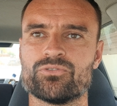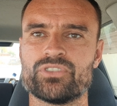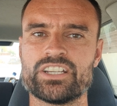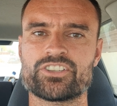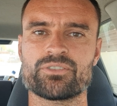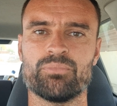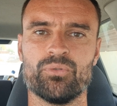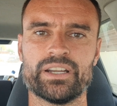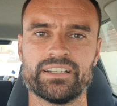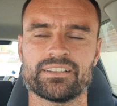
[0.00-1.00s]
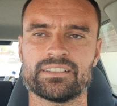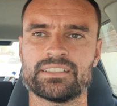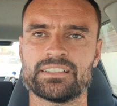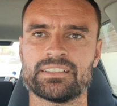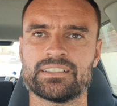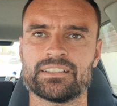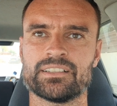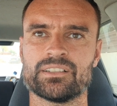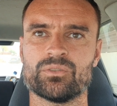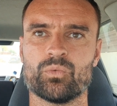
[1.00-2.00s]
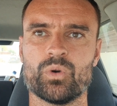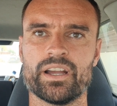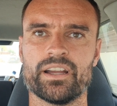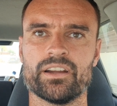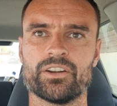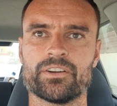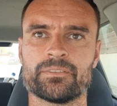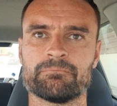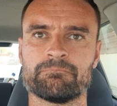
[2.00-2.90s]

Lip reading: reach a point where